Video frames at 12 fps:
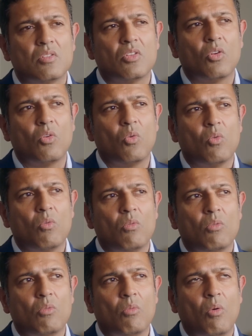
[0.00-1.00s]
So
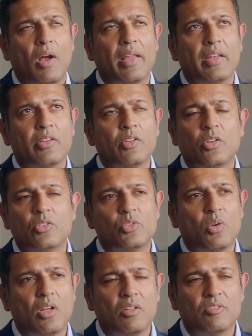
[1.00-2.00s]
why didn't you go
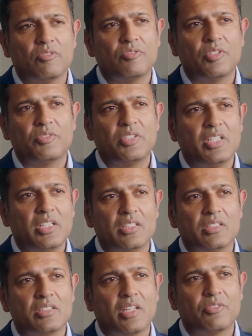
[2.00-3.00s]
12, 15,
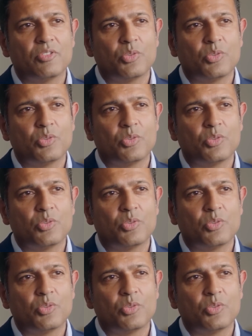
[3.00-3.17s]
stay for